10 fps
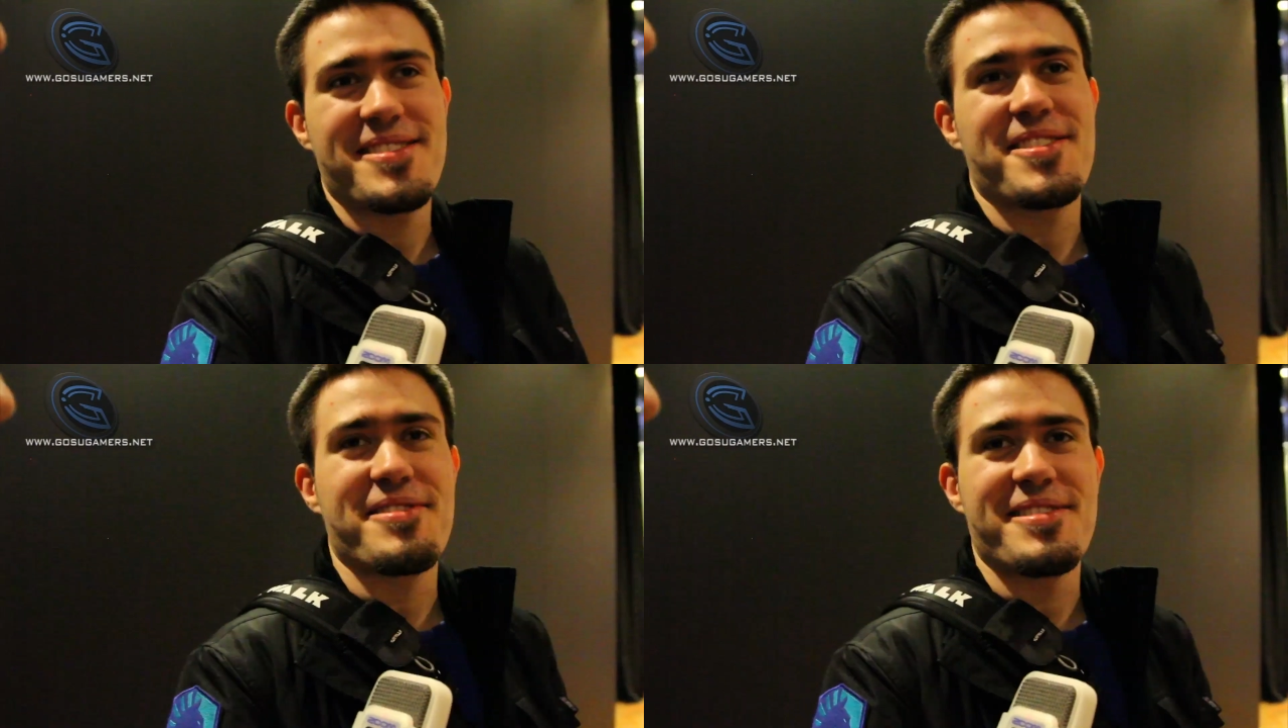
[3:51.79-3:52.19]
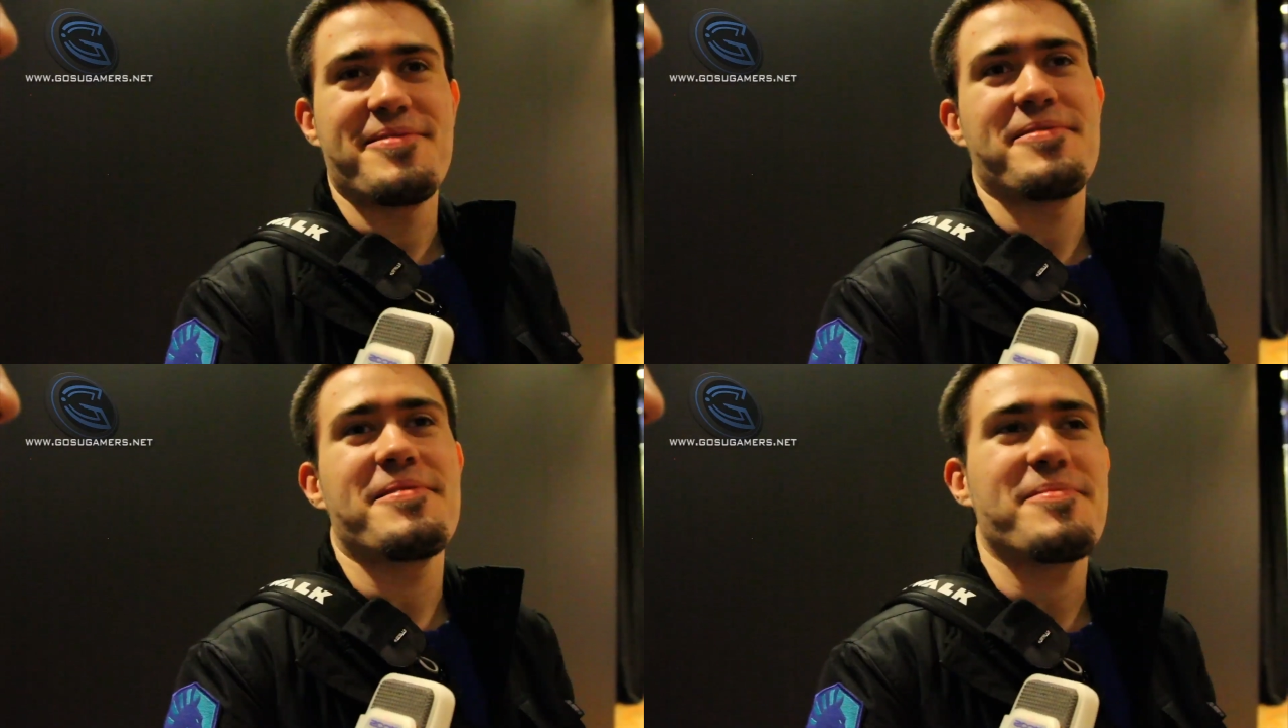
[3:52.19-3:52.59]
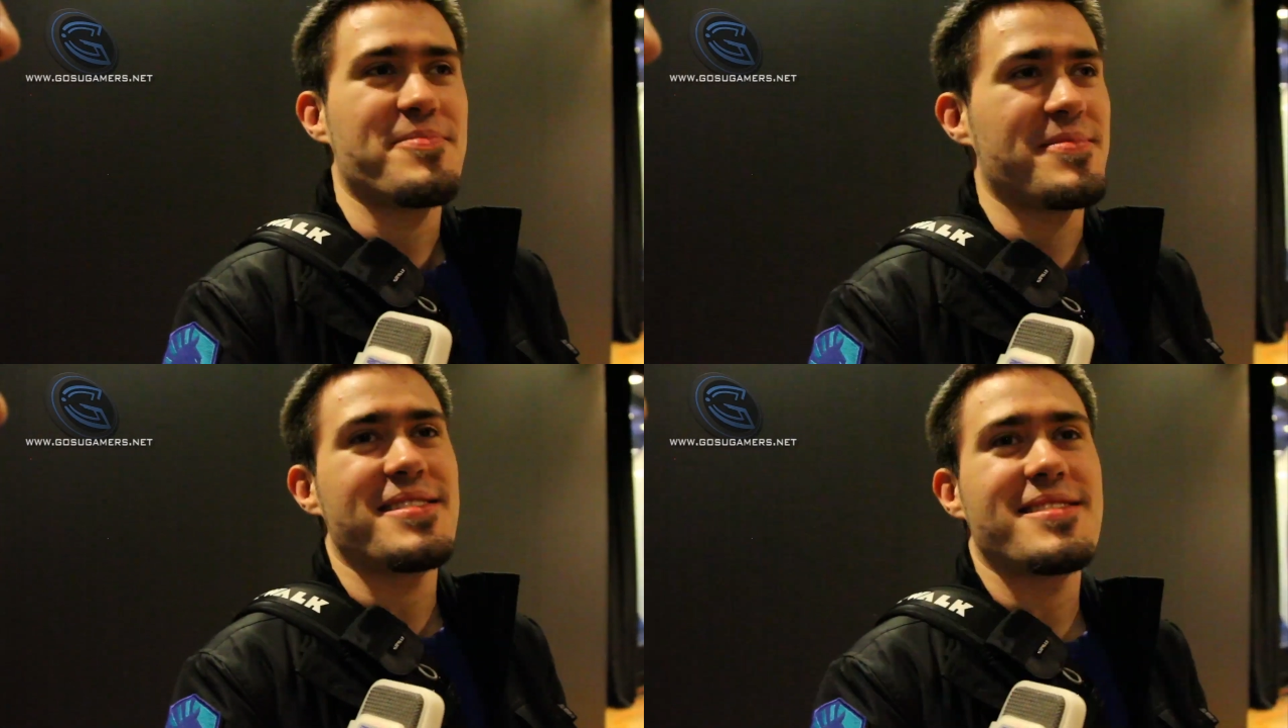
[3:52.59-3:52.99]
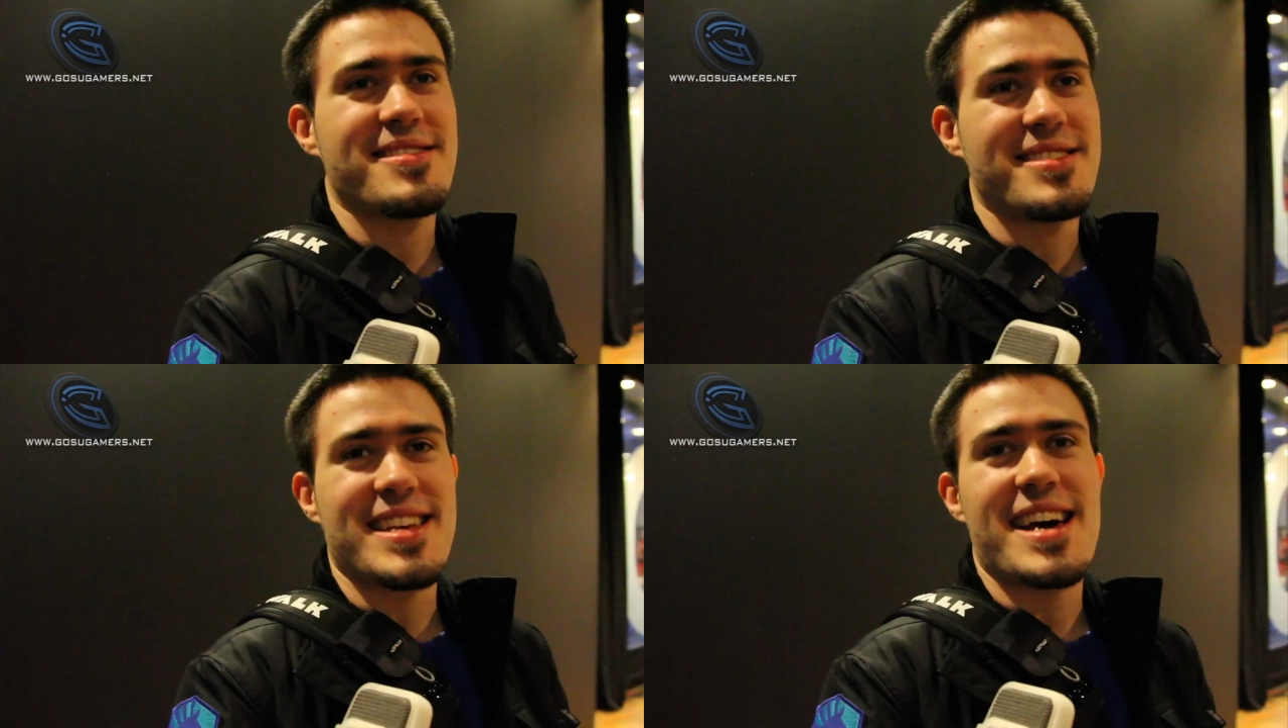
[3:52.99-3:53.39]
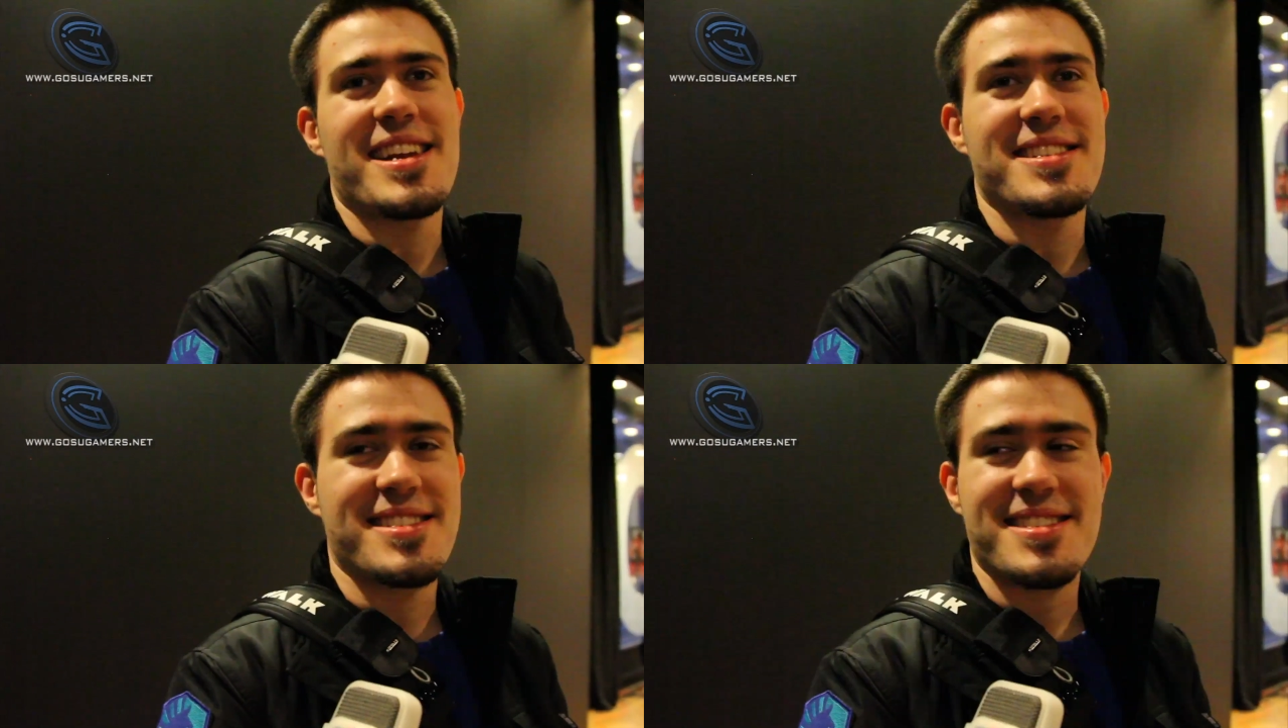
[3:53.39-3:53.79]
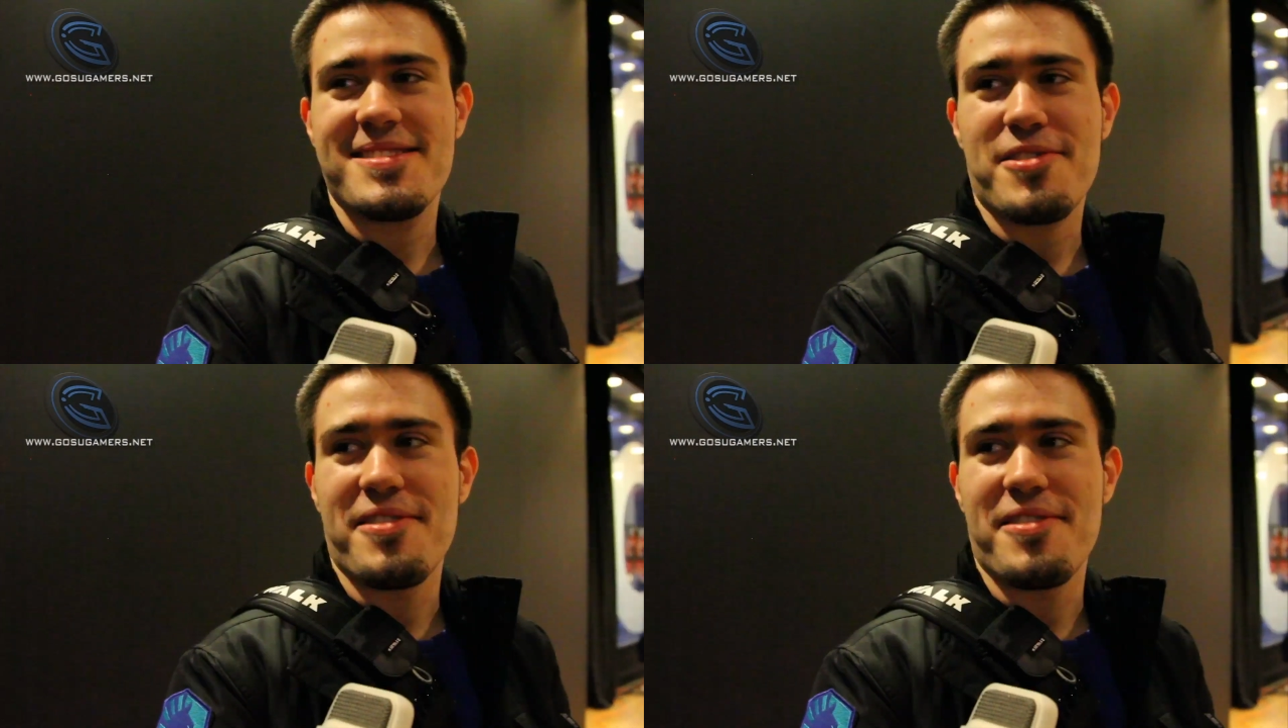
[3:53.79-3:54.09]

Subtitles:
you in Santa's toy